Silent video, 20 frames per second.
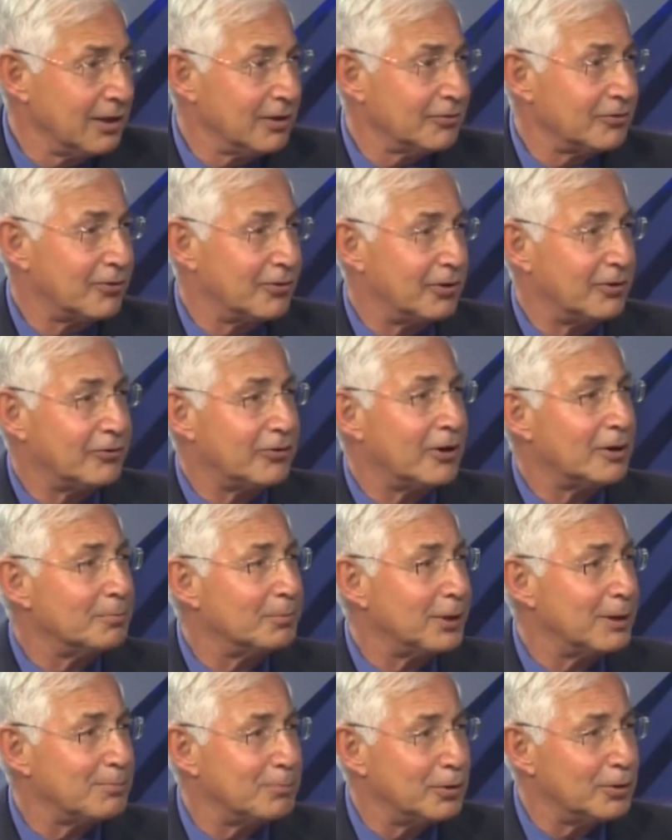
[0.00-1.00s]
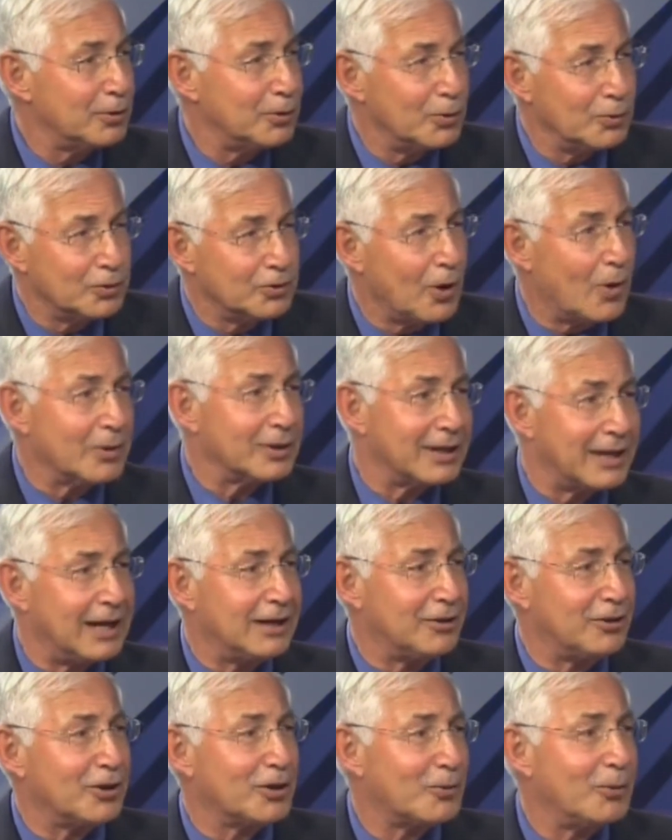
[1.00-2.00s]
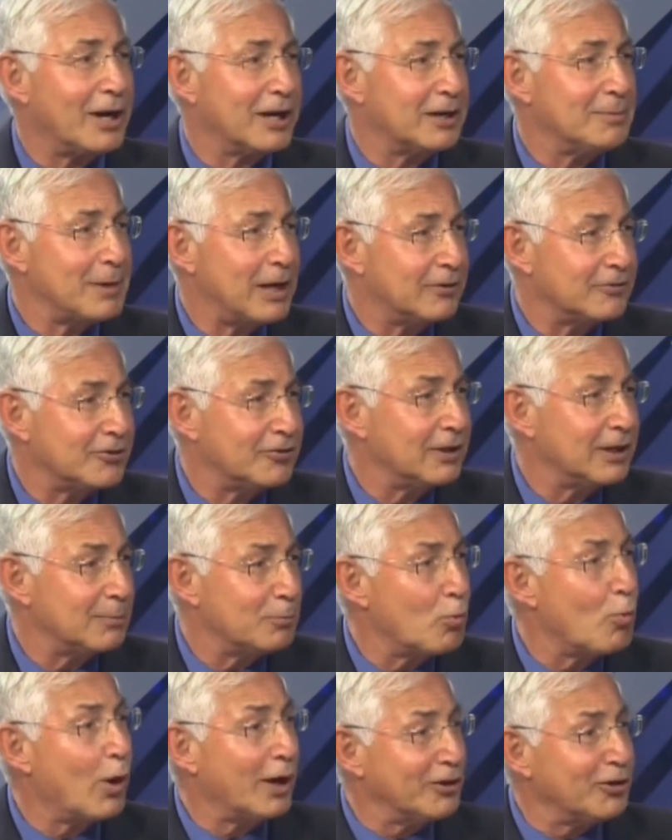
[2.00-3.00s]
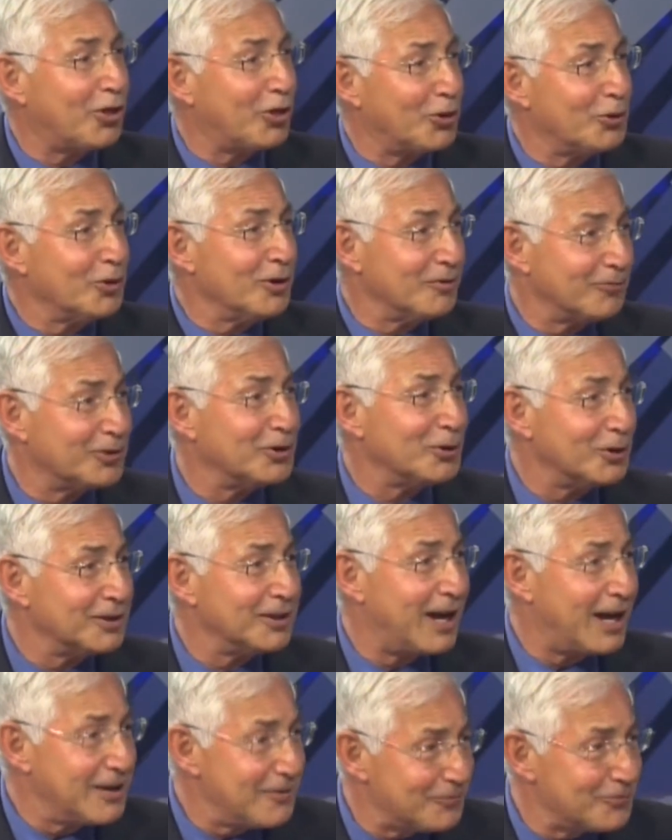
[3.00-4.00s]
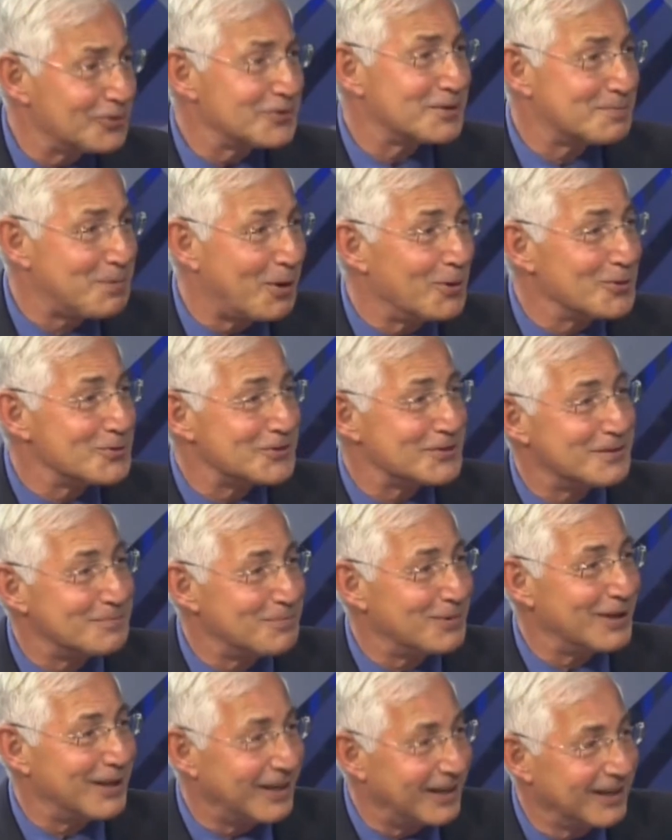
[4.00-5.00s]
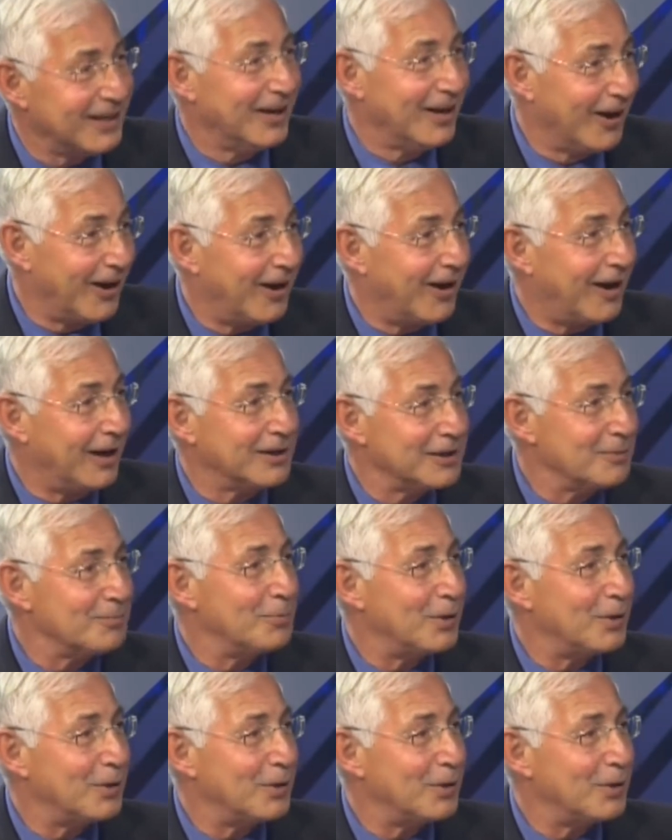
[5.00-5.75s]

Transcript: So these are people who don't get the correct amount of sleep. 1/3 of your life is supposed to be on the bed asleep.